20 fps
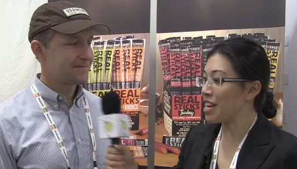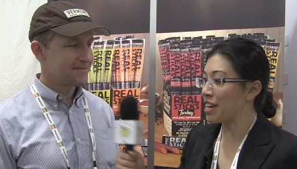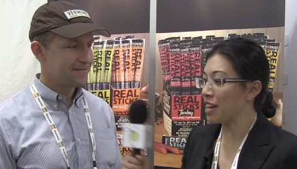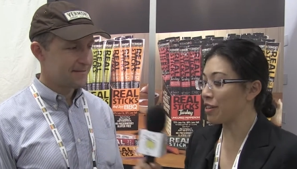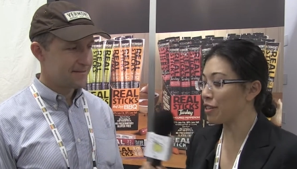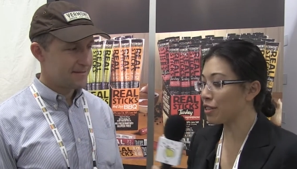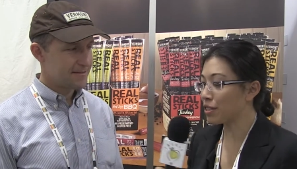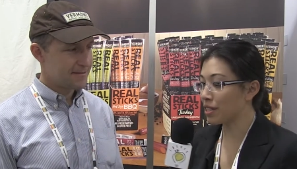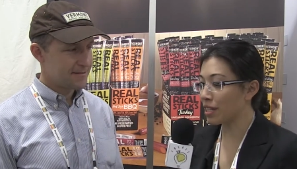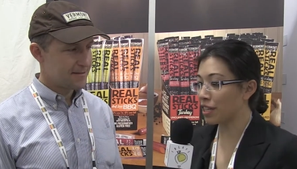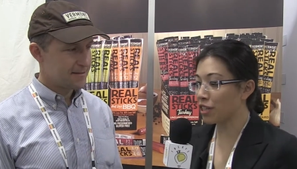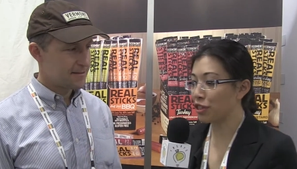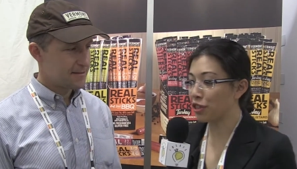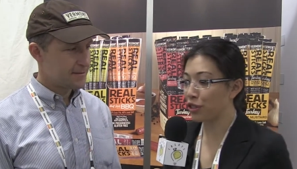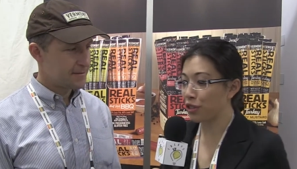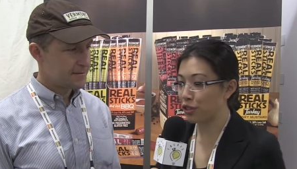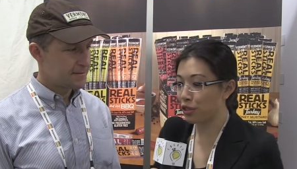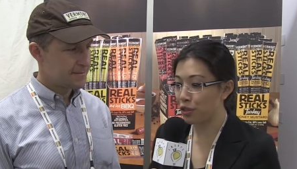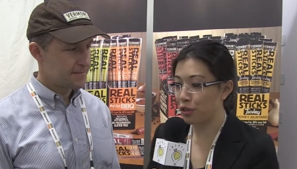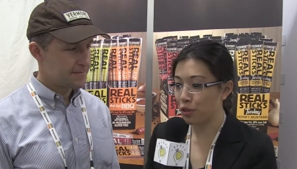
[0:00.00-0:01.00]
Speaker 1: Now you say
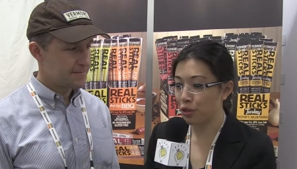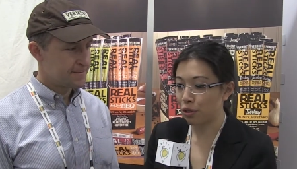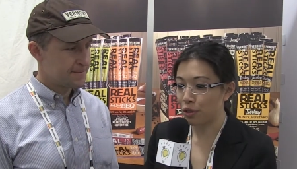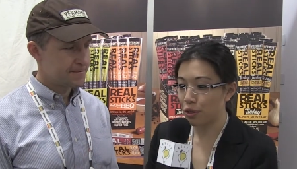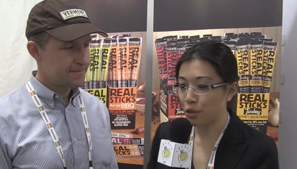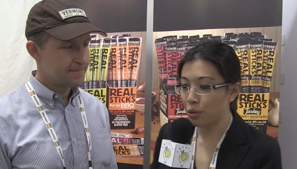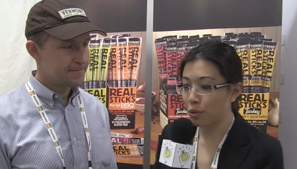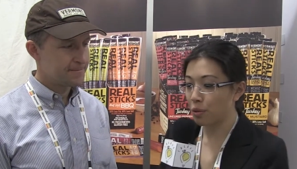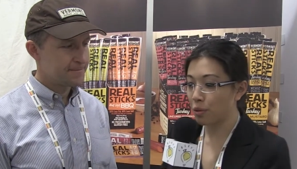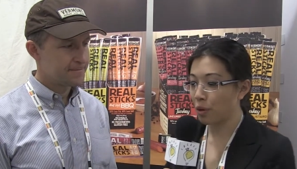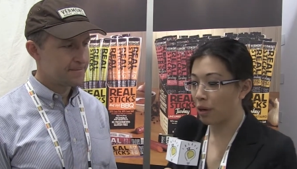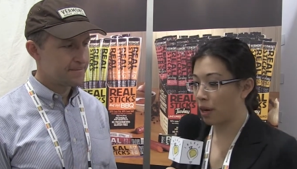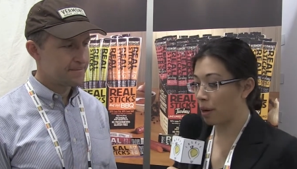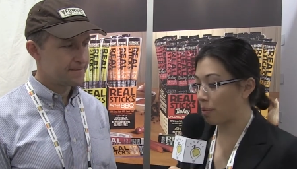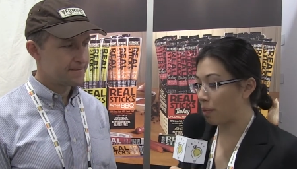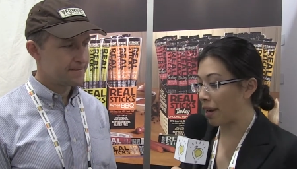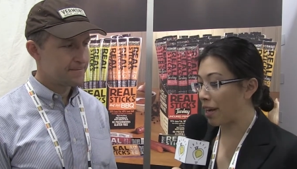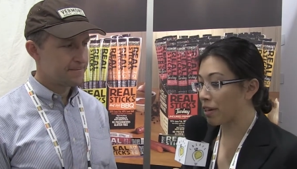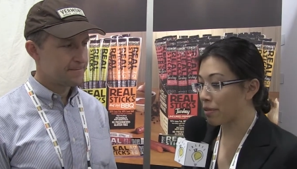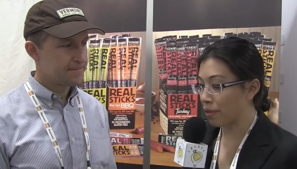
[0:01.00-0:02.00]
you you you
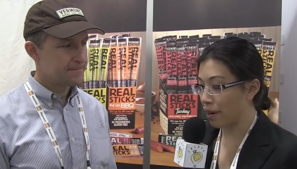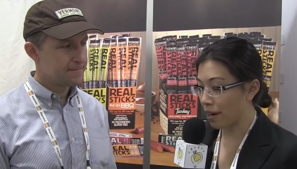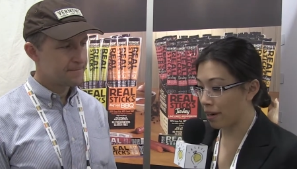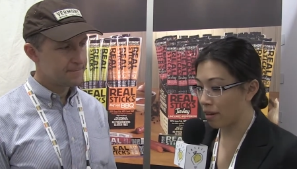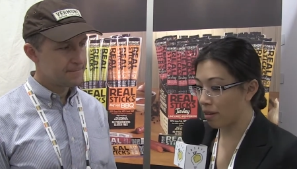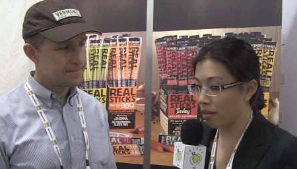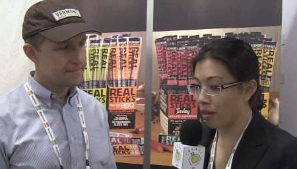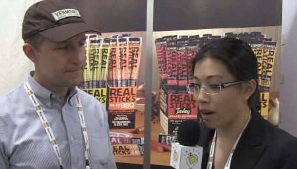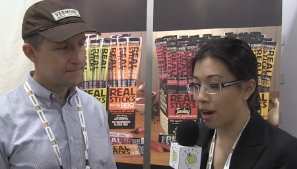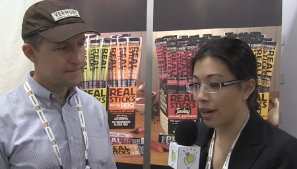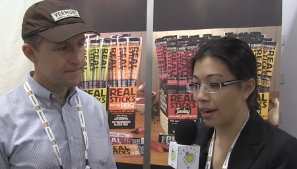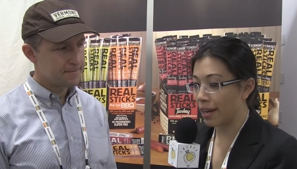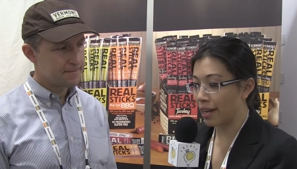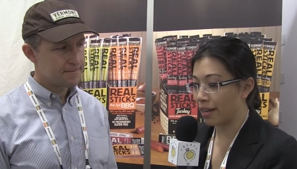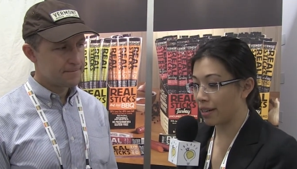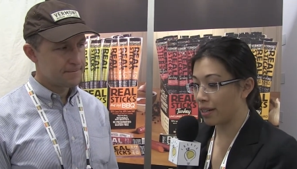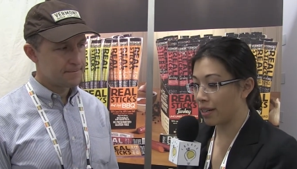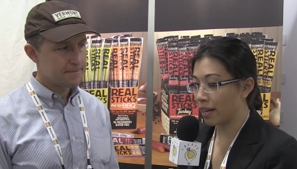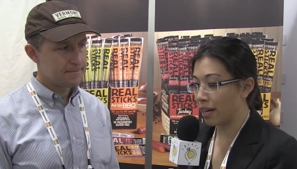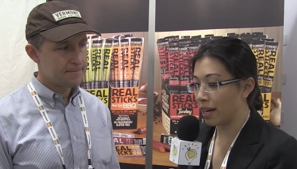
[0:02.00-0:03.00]
uh, bike ride a lot,
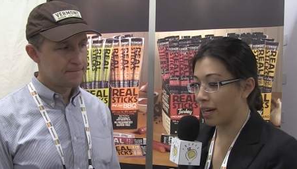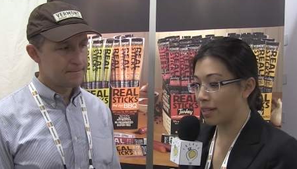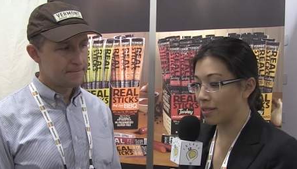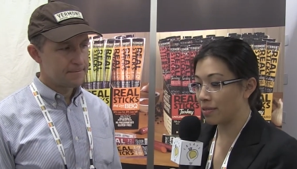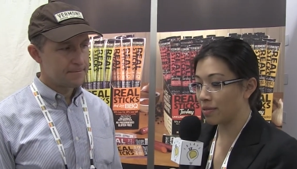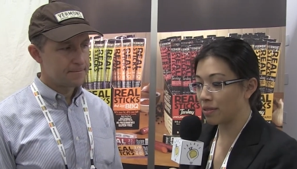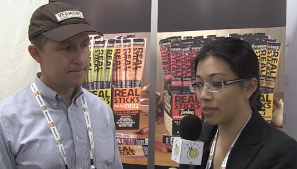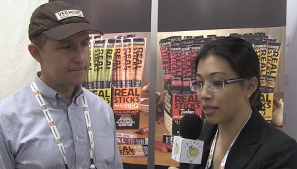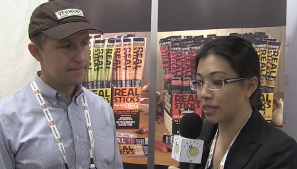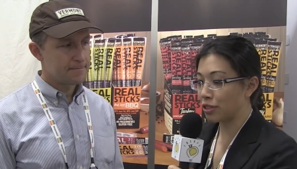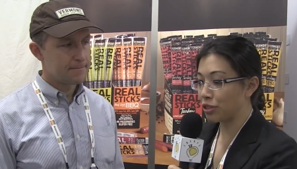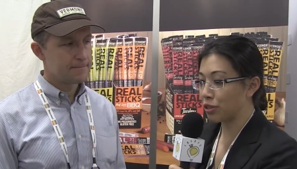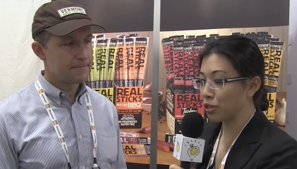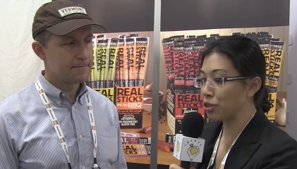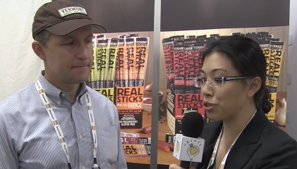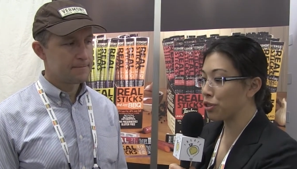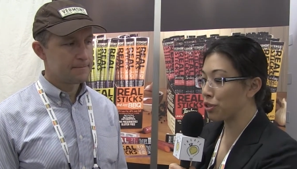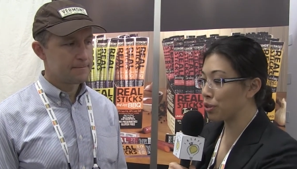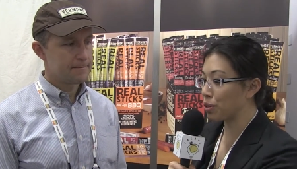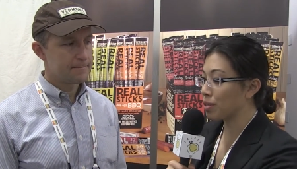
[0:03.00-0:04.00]
and and do
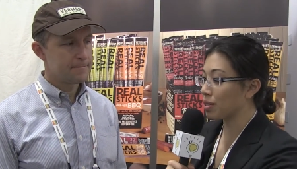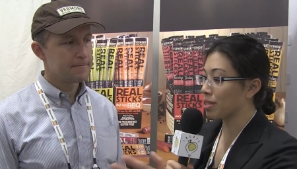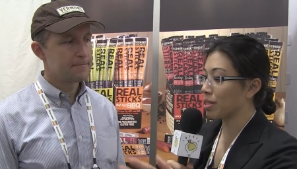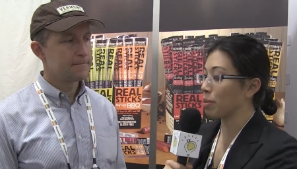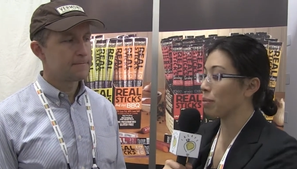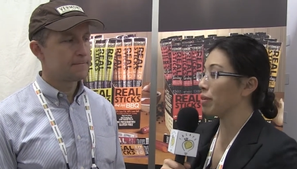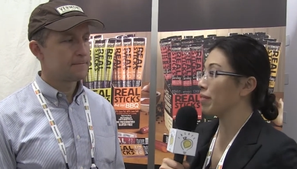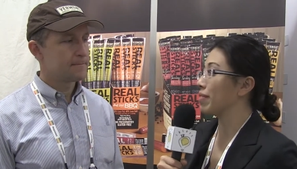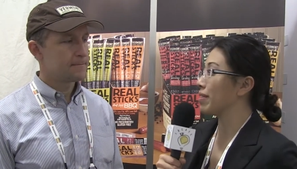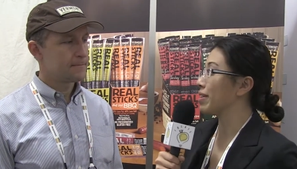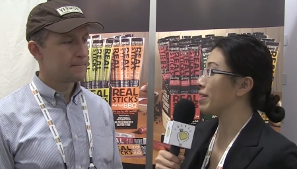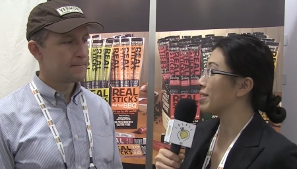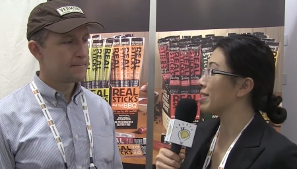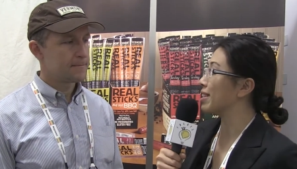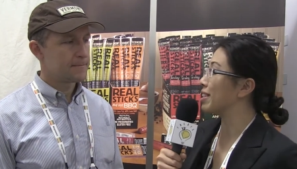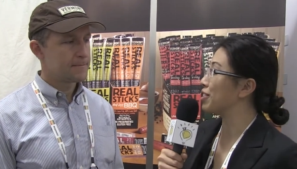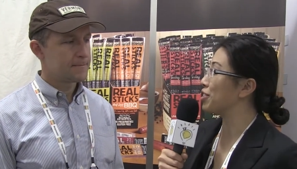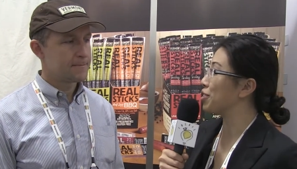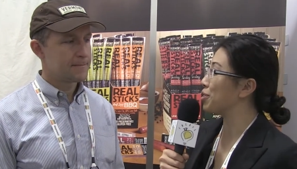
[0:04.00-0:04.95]
you use some of this in